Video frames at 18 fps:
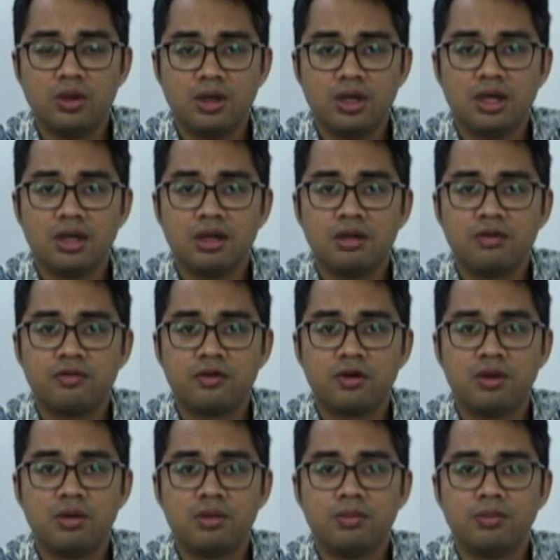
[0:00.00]
oil
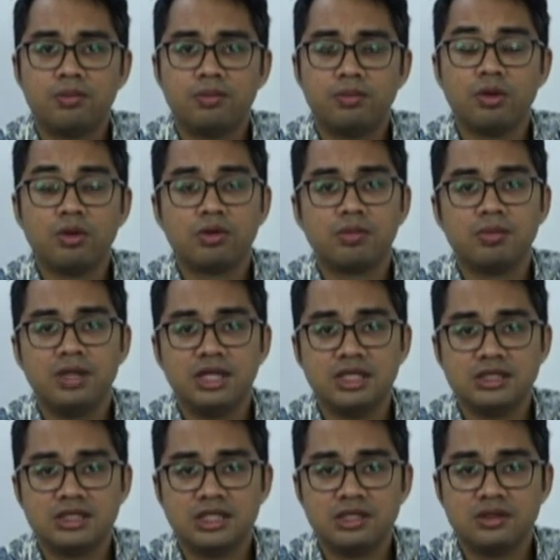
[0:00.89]
from both
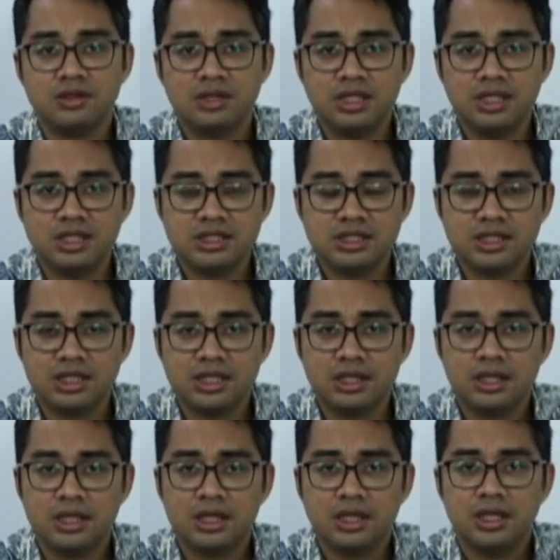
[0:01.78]
Malaysia and
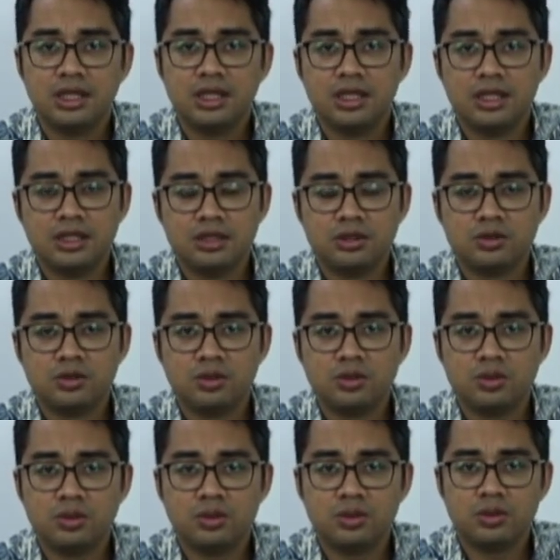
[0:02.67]
Indonesia
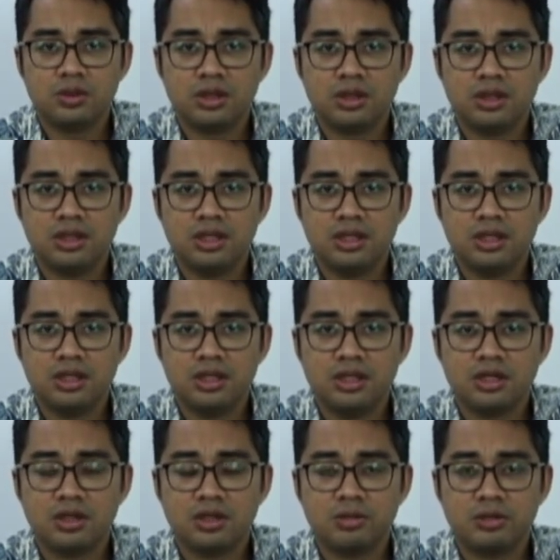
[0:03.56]
into the
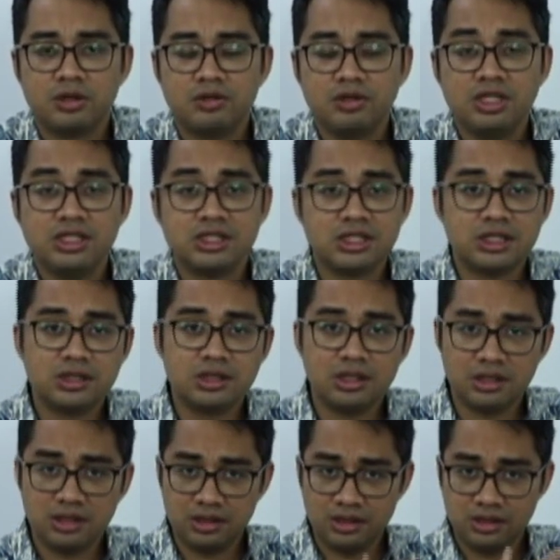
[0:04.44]
economic region,
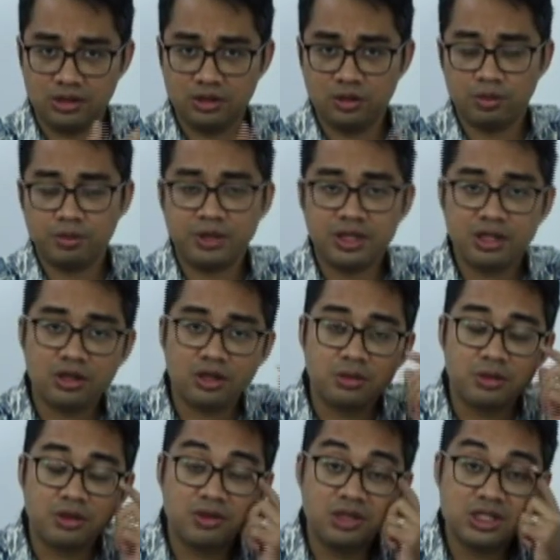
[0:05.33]
the European
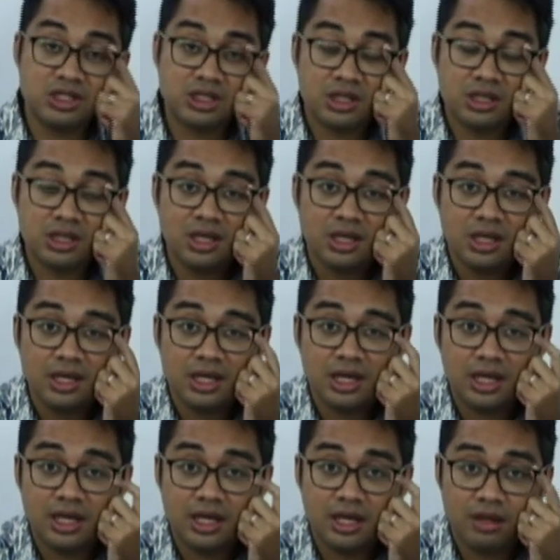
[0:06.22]
economic region,
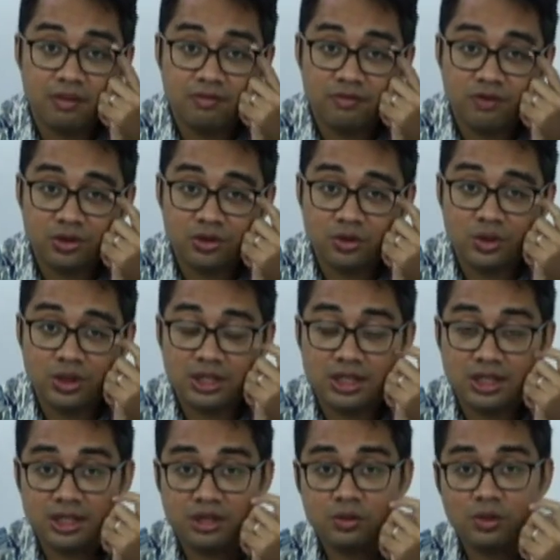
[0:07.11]
for
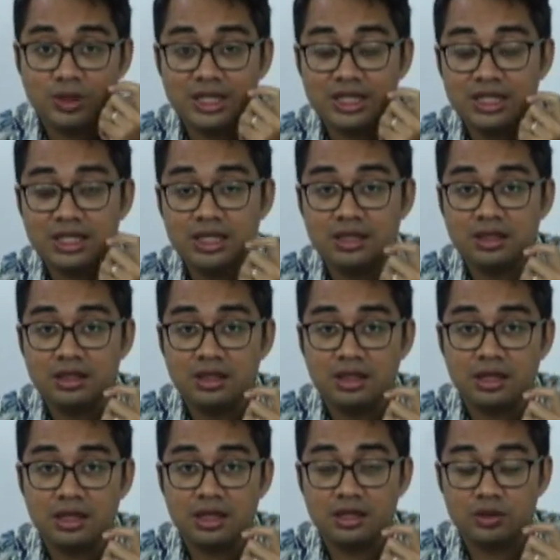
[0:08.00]

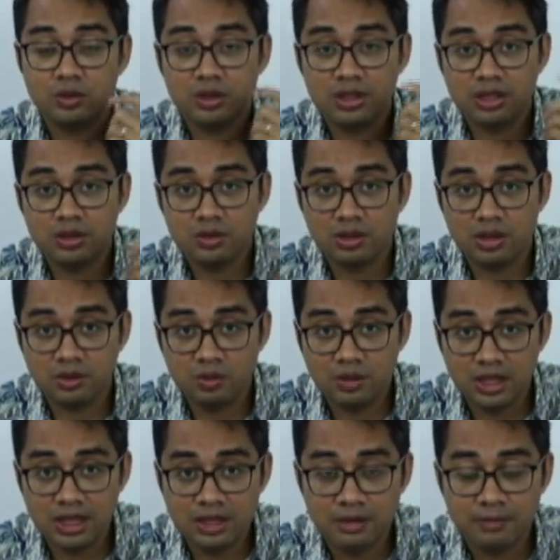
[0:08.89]
2020 and
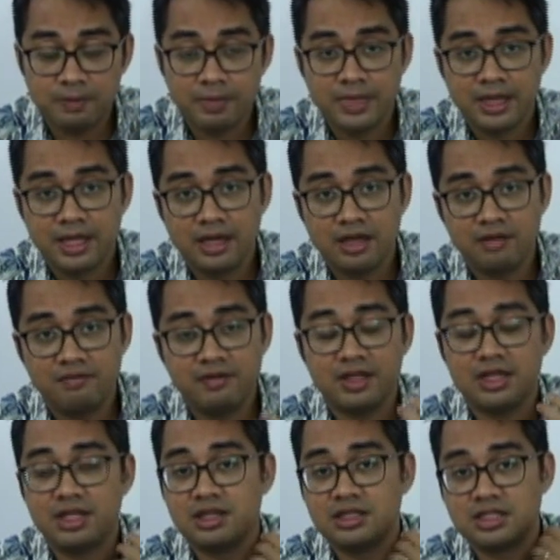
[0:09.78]
2021. In
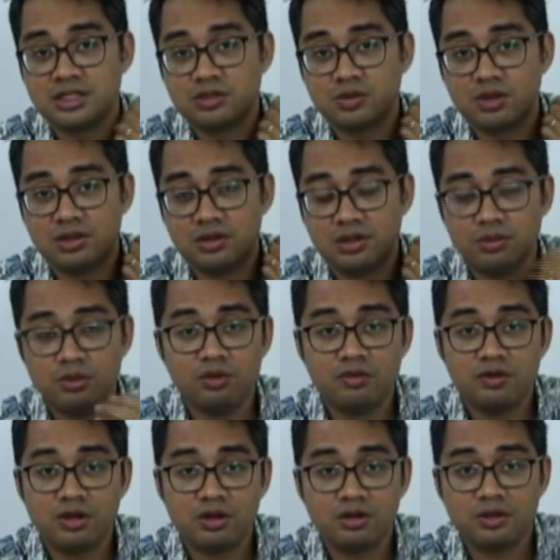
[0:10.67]
fact, they just want to
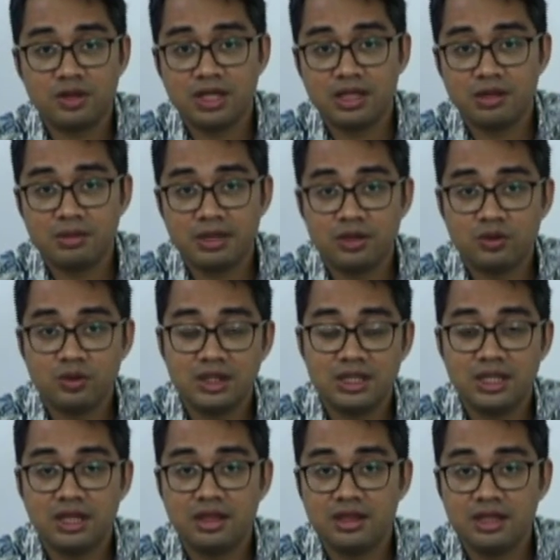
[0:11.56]
remove it altogether by
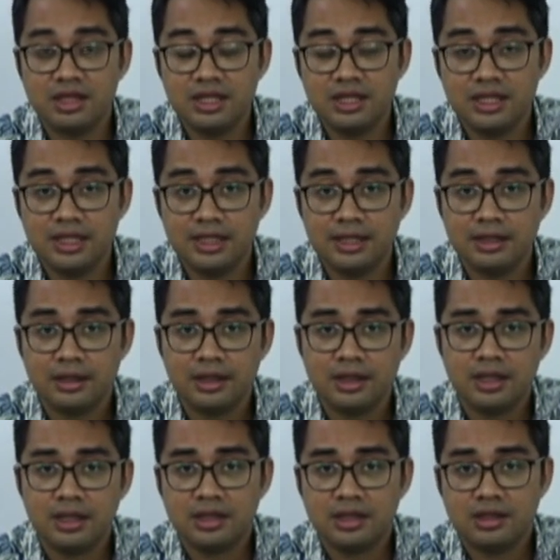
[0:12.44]
2030.
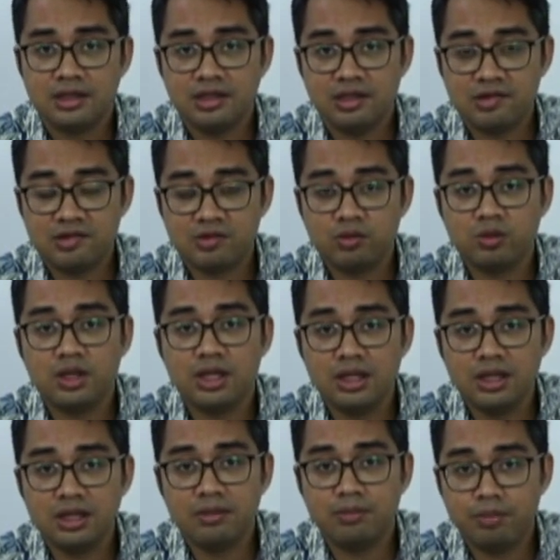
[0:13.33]
This
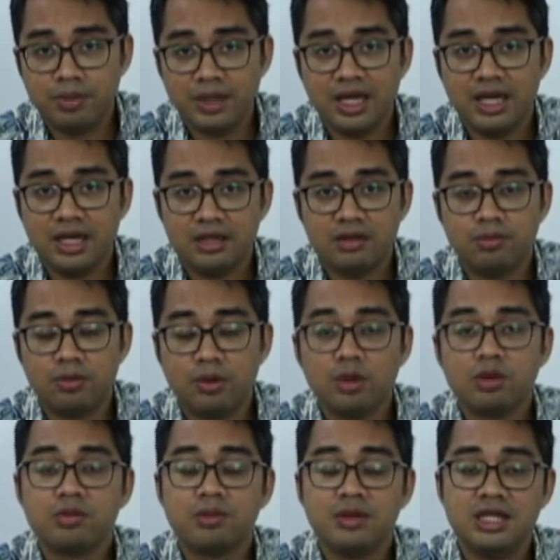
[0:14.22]
will impact
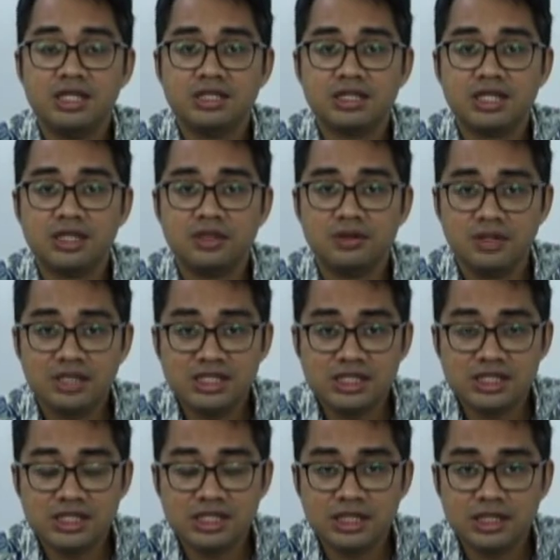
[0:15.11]
both Malaysia and
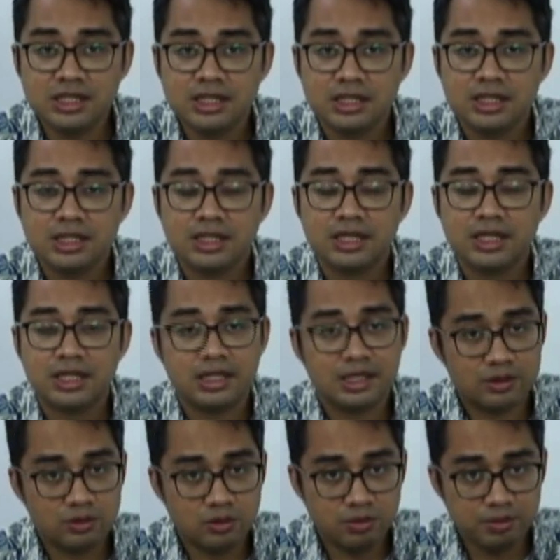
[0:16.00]
Indonesia,
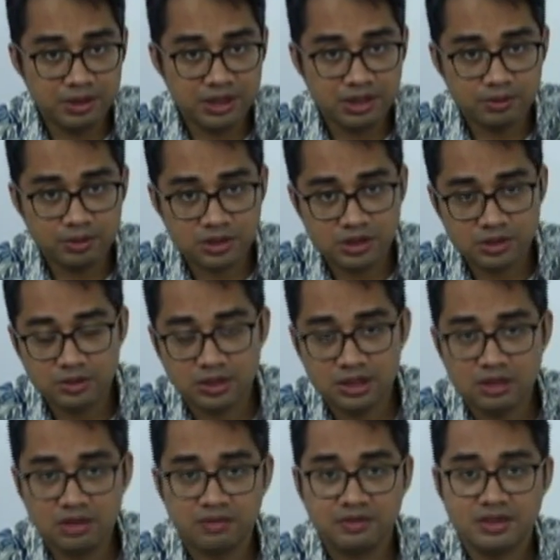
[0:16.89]
and that could be the
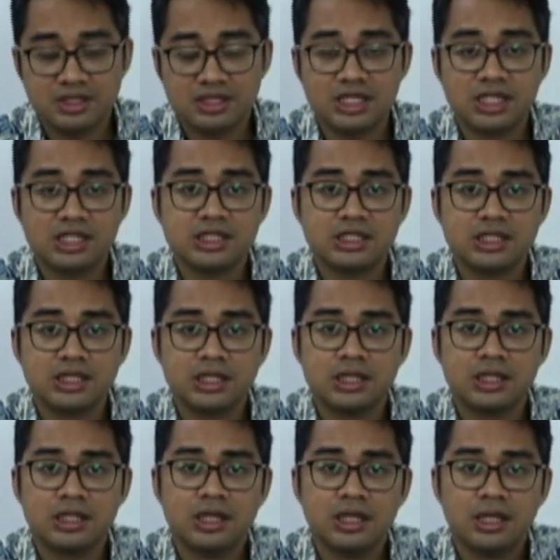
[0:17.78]
possibility of a
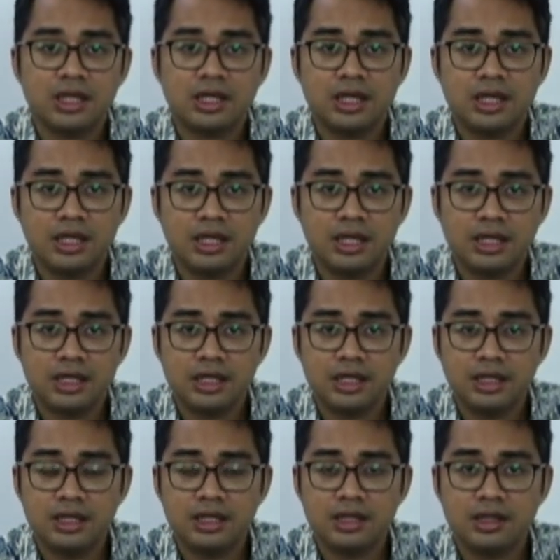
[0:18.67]
discussion
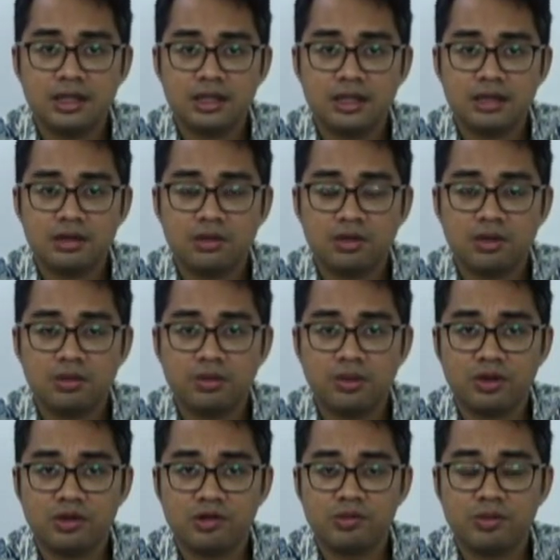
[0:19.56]
in their talking
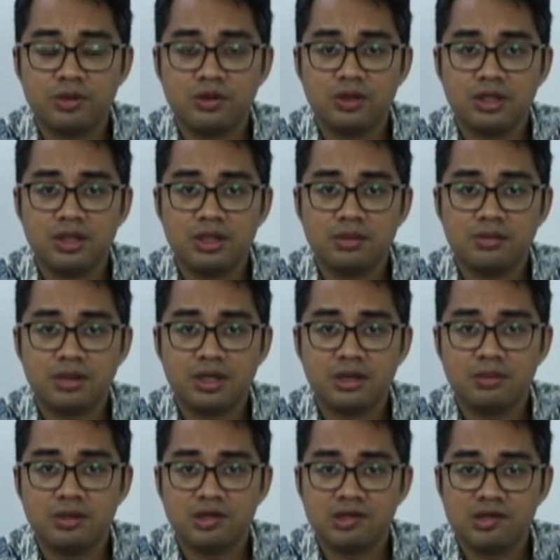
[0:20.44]
points between
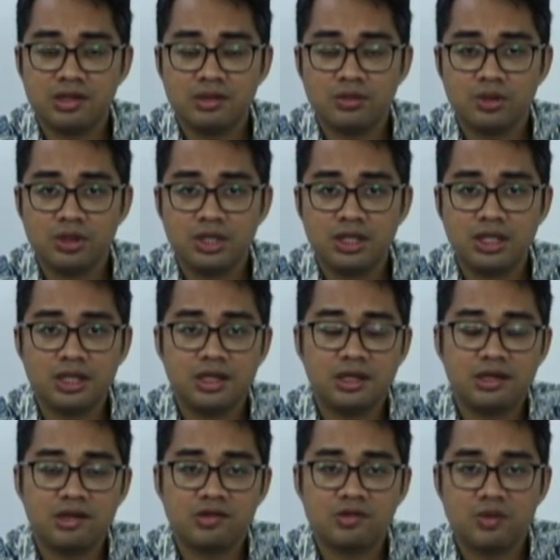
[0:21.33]
Prime Minister
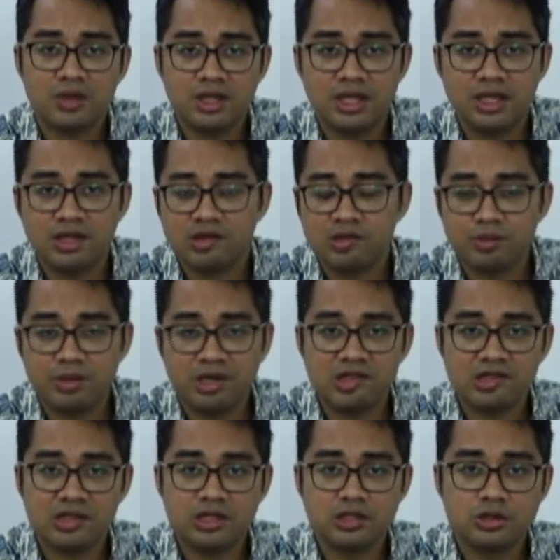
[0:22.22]
Muhyiddin as well as
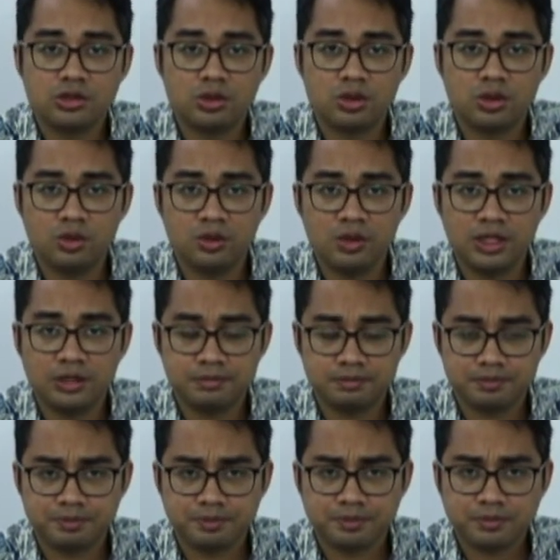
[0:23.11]
President Jokowi.
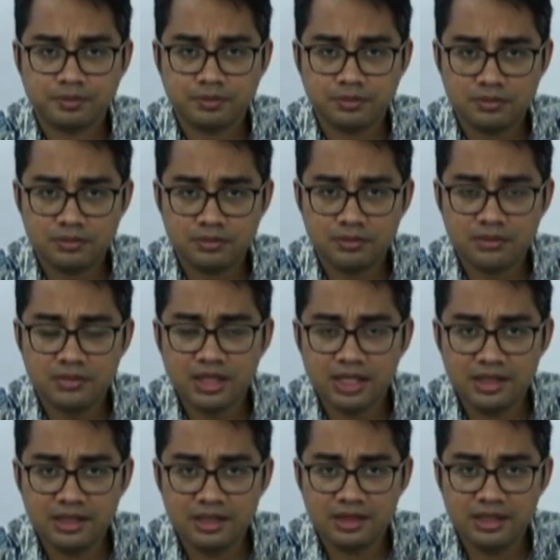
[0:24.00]

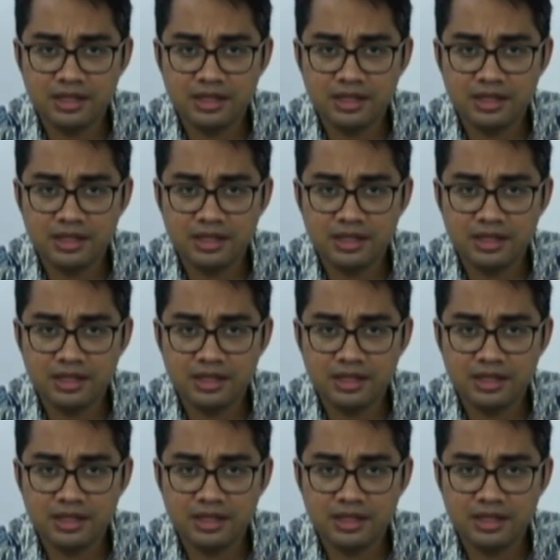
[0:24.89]
The